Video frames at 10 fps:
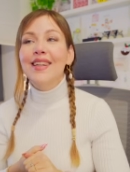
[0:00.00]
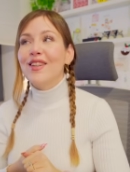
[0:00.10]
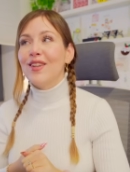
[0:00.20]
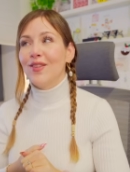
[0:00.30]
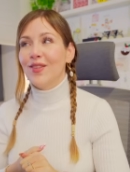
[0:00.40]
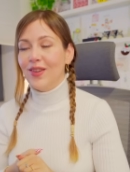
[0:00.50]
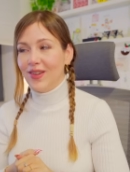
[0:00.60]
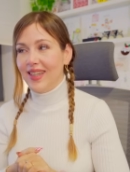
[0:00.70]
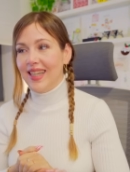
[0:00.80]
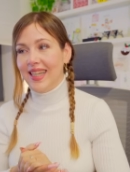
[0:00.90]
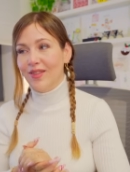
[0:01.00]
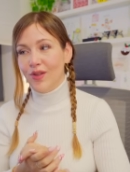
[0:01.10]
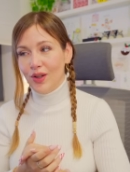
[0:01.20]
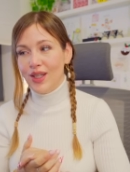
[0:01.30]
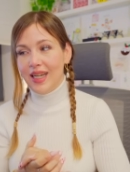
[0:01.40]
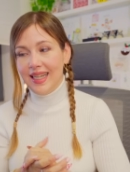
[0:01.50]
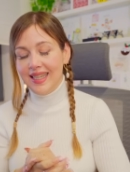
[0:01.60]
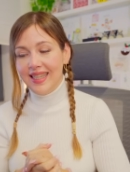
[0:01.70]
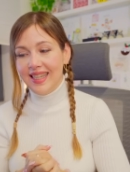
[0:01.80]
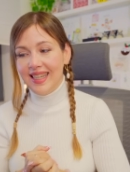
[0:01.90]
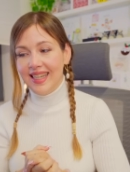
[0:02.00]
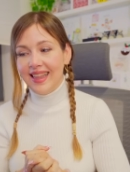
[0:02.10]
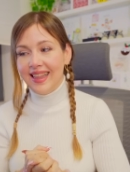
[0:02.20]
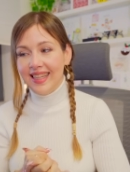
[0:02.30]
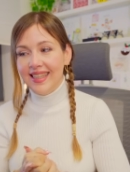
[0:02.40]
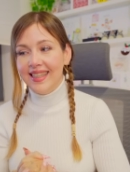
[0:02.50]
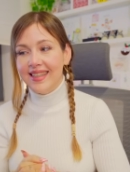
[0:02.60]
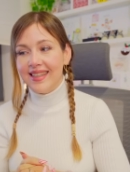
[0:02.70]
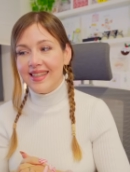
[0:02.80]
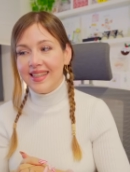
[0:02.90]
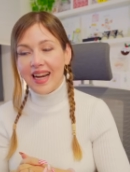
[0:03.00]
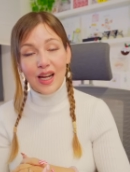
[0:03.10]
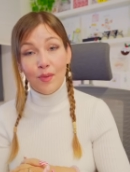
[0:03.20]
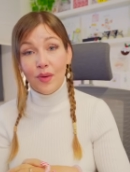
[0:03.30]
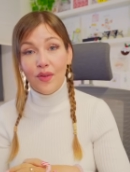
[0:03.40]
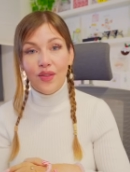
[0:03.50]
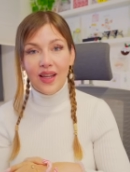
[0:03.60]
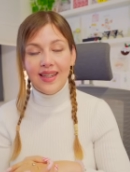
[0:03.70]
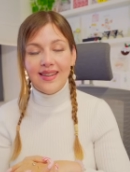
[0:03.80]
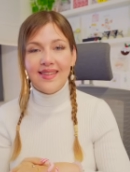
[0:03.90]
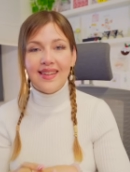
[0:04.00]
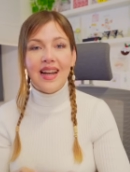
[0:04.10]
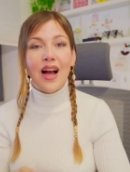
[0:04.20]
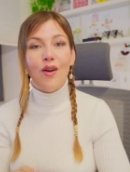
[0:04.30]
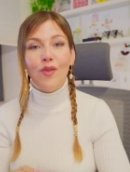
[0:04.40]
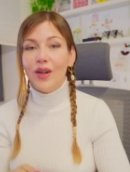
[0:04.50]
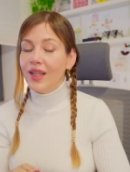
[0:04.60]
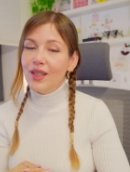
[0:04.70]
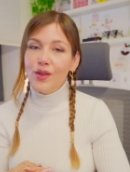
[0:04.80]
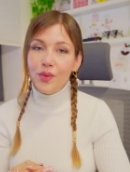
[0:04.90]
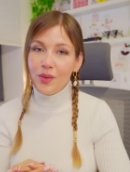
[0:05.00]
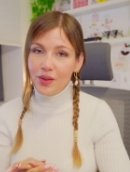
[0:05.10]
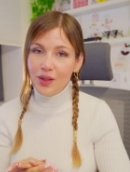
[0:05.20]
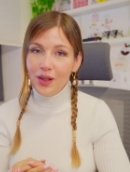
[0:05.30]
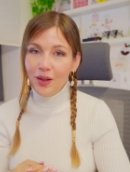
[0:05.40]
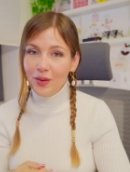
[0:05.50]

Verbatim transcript: to run rush into these type of things and I really don't want to